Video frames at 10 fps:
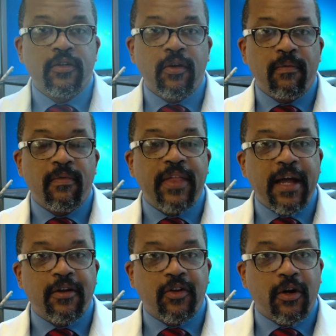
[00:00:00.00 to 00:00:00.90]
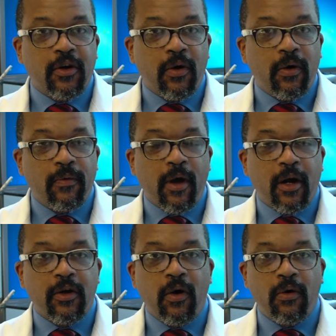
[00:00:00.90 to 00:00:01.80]
So that is our goal.
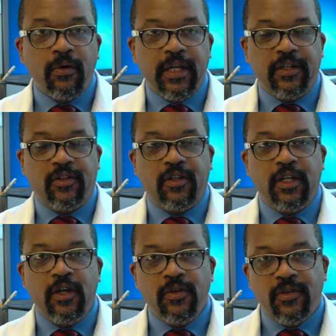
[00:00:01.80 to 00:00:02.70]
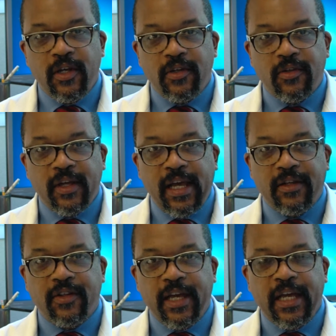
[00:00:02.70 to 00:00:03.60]
Our goal is to use this
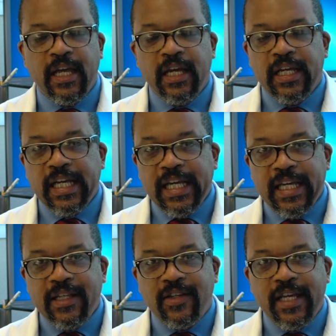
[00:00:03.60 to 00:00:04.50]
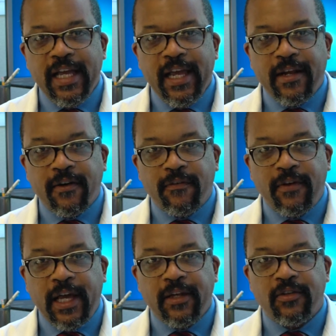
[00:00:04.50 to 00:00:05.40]
as a easy
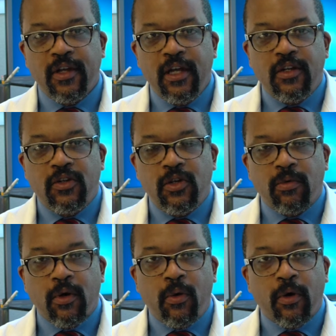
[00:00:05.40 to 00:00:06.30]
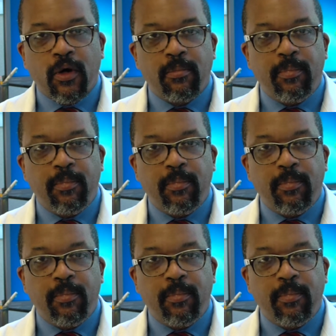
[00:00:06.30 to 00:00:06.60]
interface to record